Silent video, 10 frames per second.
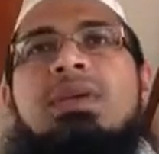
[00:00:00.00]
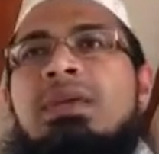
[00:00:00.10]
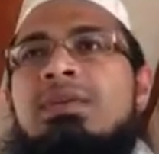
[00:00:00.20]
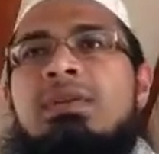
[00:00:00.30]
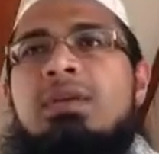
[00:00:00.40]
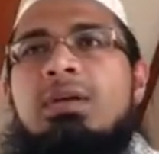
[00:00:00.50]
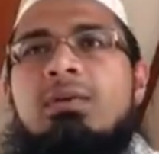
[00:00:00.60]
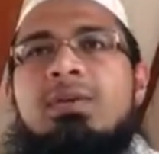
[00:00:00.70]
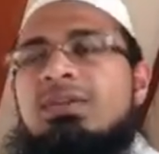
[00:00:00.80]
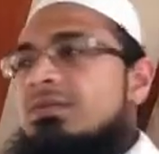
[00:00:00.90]
even
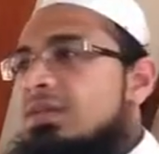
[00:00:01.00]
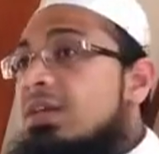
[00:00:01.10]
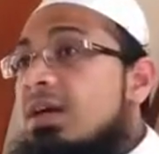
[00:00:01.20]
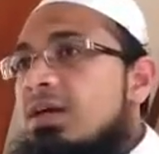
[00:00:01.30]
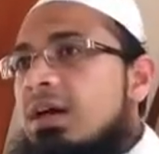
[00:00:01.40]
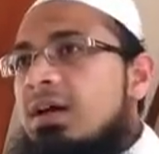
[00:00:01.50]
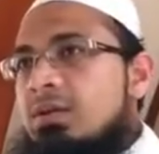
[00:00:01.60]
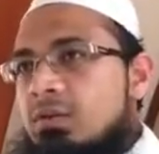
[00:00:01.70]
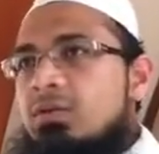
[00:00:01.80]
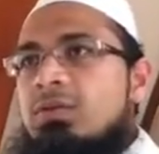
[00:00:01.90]
works of seerah are
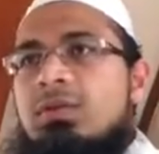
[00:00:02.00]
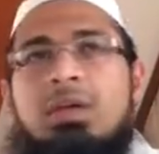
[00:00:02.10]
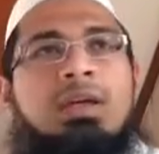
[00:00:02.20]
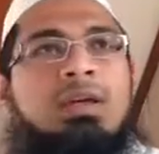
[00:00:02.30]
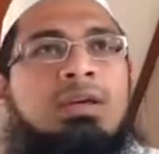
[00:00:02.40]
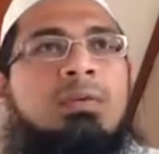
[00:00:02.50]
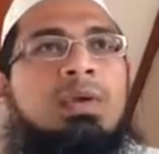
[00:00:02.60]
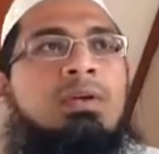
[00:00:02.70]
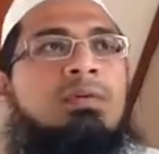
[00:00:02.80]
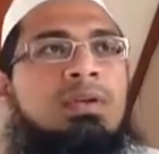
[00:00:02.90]
a good
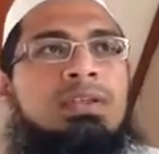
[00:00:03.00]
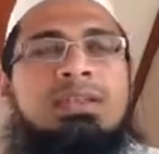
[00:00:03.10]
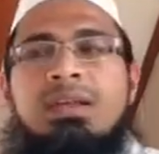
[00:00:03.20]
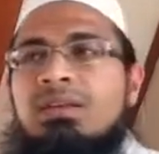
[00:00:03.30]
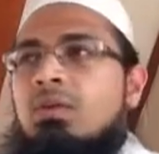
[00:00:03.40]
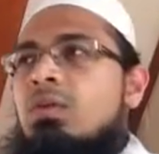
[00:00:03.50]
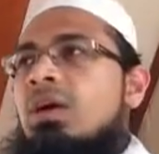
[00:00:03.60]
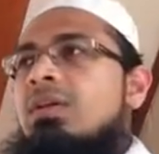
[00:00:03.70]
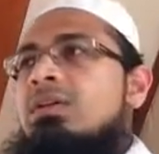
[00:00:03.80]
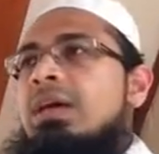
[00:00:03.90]
way of understanding the
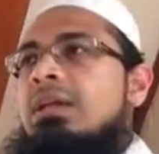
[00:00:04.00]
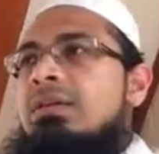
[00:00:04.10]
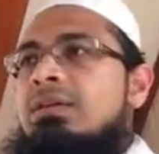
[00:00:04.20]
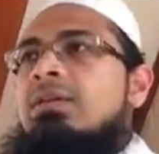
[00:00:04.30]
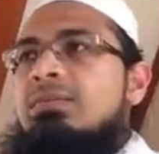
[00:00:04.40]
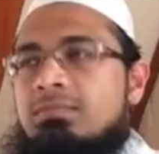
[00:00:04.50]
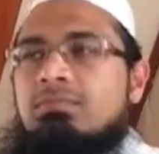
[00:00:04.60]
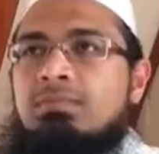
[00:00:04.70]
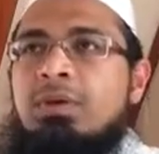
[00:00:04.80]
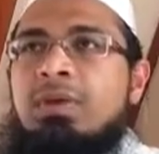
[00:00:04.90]
Quran, and
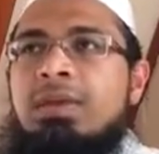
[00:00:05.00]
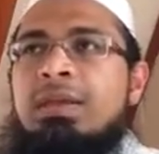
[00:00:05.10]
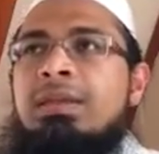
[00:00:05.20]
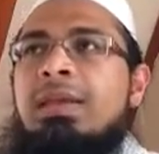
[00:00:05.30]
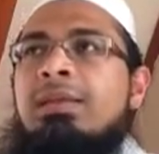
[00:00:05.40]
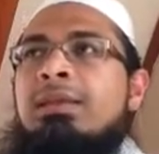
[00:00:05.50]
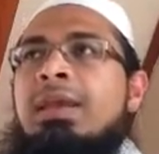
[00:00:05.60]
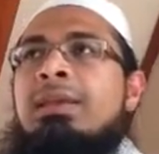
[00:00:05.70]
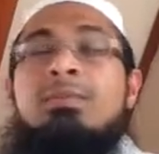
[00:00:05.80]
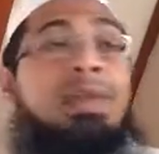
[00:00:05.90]

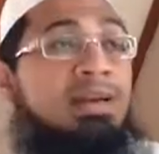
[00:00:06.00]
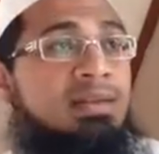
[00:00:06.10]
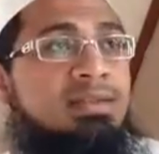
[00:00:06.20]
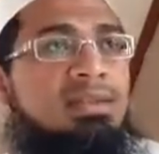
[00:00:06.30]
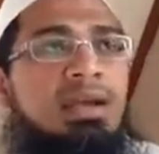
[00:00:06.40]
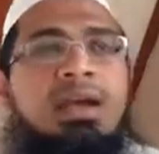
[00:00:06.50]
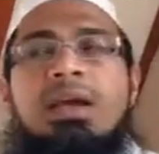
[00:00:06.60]
in practice.